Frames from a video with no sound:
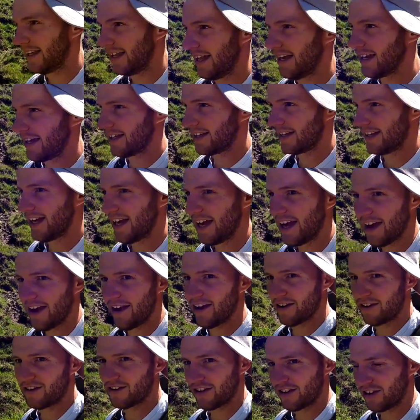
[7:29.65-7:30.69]
likely
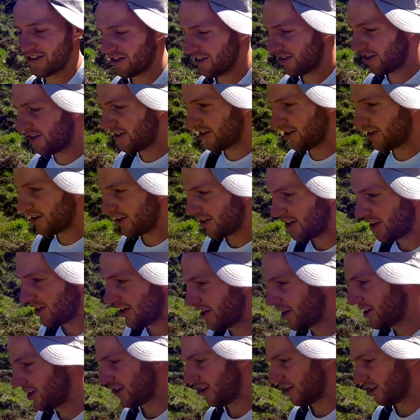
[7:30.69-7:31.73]
heir to
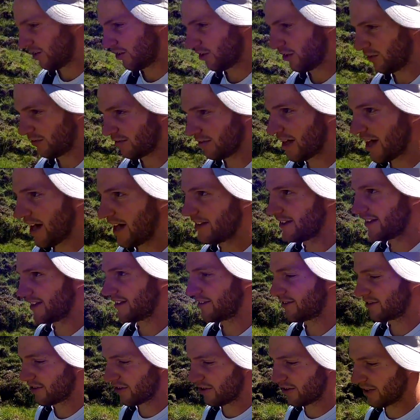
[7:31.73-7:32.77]
a lot of land
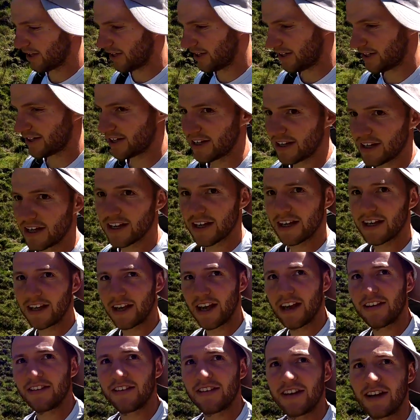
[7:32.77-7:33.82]
in Scotland
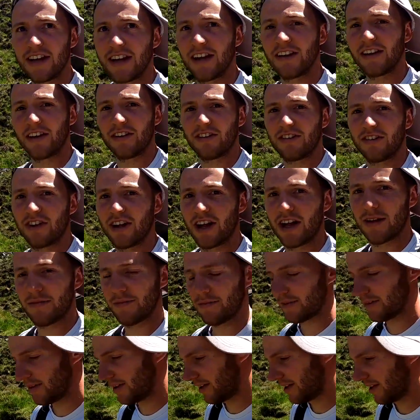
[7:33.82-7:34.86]
yesterday
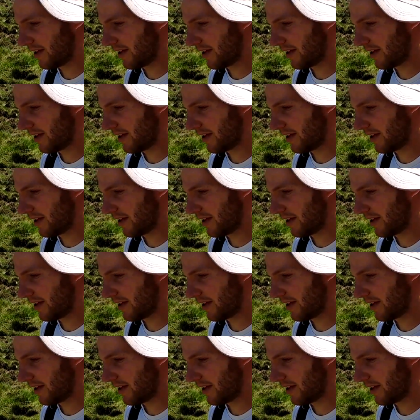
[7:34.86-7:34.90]
lunchtime.